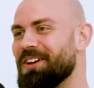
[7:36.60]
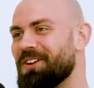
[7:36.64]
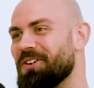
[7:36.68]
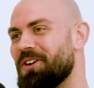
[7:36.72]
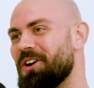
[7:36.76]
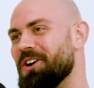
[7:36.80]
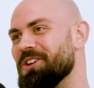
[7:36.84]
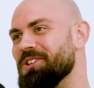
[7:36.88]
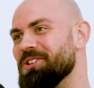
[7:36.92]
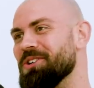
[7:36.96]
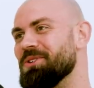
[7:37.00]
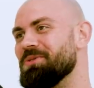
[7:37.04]
of
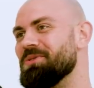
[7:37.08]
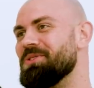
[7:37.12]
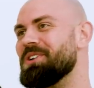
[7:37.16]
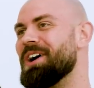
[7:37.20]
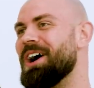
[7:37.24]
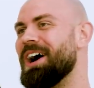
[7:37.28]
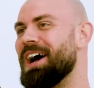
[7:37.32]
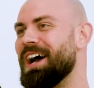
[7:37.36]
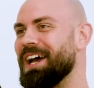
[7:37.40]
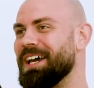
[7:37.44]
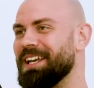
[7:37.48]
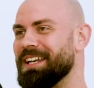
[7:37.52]
got a new
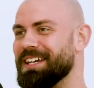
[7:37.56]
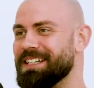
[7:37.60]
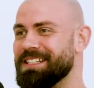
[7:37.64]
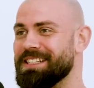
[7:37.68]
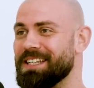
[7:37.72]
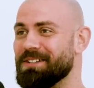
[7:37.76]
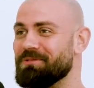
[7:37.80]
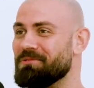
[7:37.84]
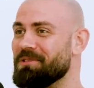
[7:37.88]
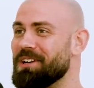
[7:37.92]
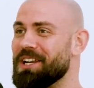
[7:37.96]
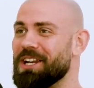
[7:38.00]
guy and I
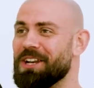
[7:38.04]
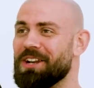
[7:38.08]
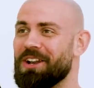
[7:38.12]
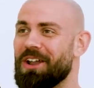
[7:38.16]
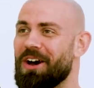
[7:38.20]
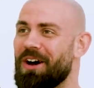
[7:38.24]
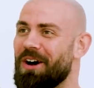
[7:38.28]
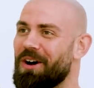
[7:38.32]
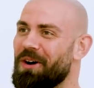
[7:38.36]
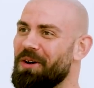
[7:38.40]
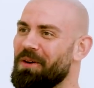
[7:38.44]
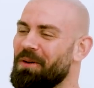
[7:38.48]
didn't really
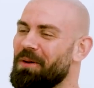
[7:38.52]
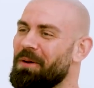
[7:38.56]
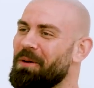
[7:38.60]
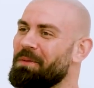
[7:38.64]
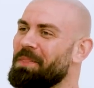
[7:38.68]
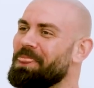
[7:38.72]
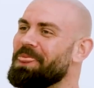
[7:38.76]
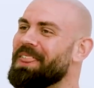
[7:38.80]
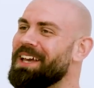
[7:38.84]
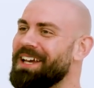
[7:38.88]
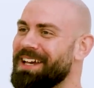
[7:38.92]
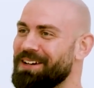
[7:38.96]
know.
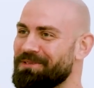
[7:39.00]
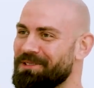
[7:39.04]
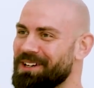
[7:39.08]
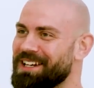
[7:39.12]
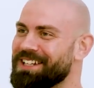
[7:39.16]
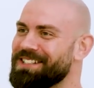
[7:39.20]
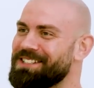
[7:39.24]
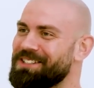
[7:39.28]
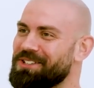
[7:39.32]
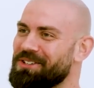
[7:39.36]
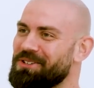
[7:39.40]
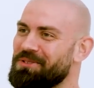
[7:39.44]
it
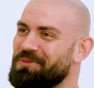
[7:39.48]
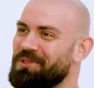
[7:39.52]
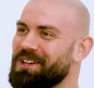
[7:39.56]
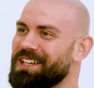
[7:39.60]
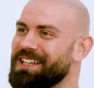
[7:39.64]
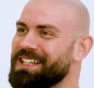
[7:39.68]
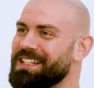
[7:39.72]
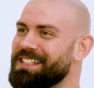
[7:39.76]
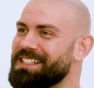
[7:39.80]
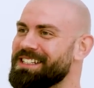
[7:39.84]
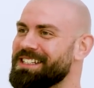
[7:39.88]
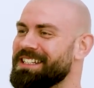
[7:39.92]
within two
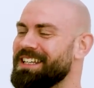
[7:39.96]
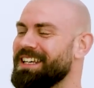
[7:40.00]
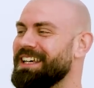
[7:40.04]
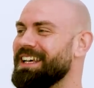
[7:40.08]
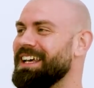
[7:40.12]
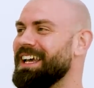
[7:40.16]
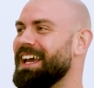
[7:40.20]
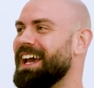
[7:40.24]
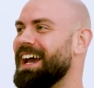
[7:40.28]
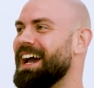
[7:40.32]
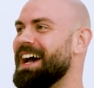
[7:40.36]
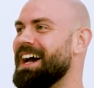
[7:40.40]
weeks.
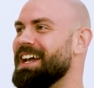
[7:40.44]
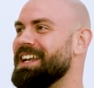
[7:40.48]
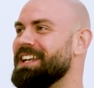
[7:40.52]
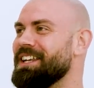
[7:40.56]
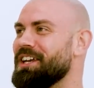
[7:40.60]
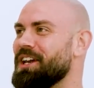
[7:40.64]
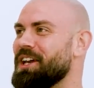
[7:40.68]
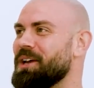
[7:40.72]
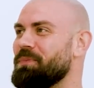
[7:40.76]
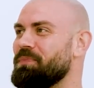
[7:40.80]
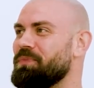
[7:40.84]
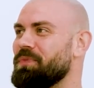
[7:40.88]
Oh, and
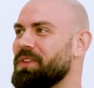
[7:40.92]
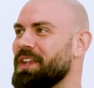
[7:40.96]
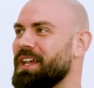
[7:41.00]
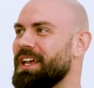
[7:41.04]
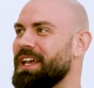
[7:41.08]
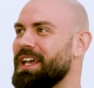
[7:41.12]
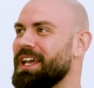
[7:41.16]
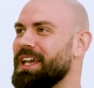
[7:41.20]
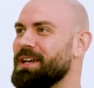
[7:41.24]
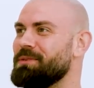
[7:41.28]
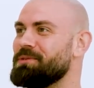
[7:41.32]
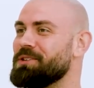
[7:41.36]
it,
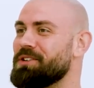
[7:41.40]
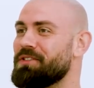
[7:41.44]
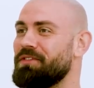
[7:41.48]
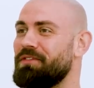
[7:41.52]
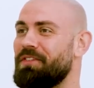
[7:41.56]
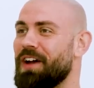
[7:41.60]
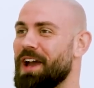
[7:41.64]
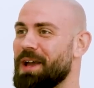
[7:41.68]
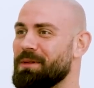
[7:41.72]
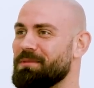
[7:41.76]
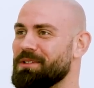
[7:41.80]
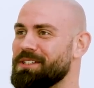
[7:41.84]
he was
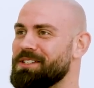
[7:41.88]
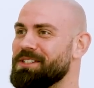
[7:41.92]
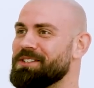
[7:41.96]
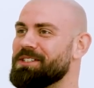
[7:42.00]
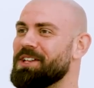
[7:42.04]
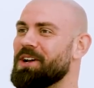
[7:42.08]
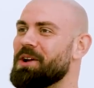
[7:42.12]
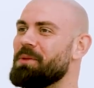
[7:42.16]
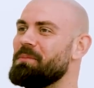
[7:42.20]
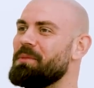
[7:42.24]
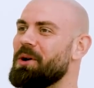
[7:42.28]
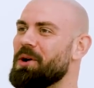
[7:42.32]
famous. He was
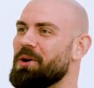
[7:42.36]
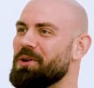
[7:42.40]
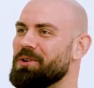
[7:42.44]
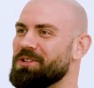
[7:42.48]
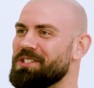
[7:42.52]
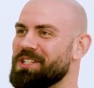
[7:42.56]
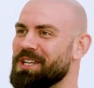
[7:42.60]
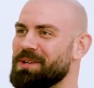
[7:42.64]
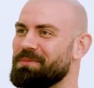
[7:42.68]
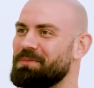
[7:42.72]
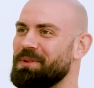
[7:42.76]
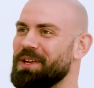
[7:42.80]
like a
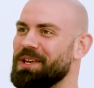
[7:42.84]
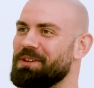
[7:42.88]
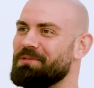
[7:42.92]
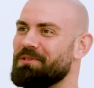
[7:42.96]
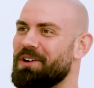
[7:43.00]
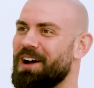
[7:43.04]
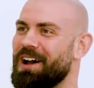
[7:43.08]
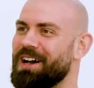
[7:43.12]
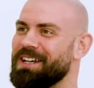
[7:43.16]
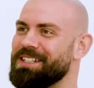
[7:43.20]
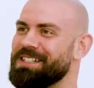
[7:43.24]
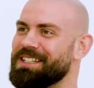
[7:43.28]
MotoGP
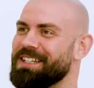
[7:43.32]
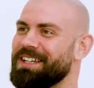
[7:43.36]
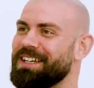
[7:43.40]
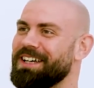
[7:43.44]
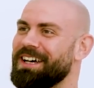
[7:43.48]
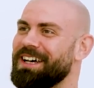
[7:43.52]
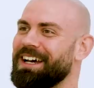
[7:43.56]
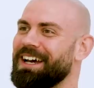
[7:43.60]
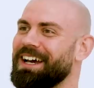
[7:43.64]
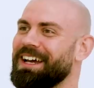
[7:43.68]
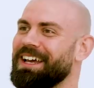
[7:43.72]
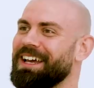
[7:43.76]
rider.
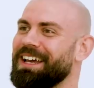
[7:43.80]
Not as